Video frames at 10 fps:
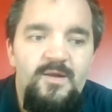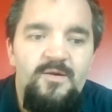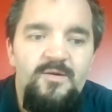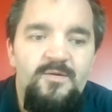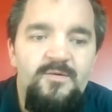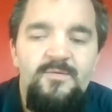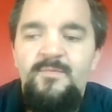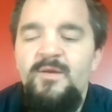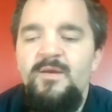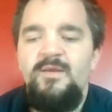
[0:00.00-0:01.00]
There's
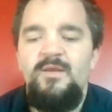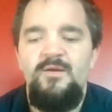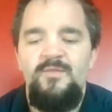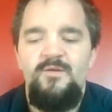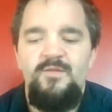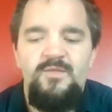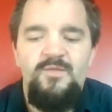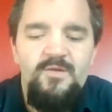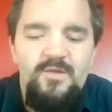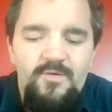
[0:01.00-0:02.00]

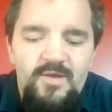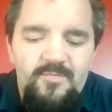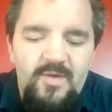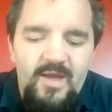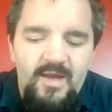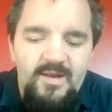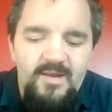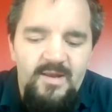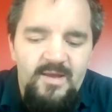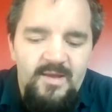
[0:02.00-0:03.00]
always
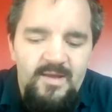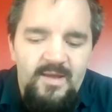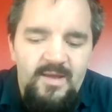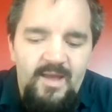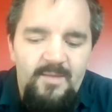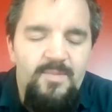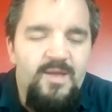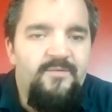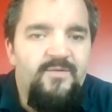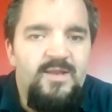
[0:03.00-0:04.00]
been a
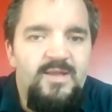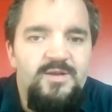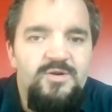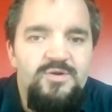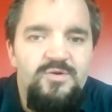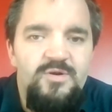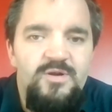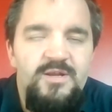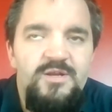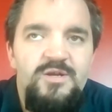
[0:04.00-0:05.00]
bit of a teacher
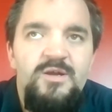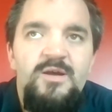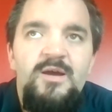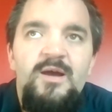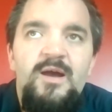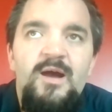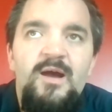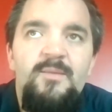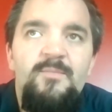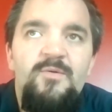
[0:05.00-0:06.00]
shortage,
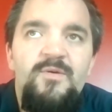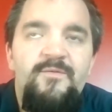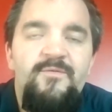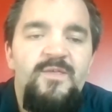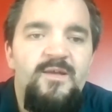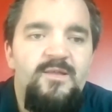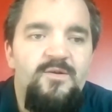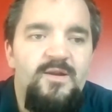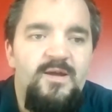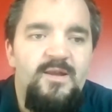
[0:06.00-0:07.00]
but with everything that's
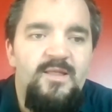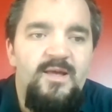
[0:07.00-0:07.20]
gone on in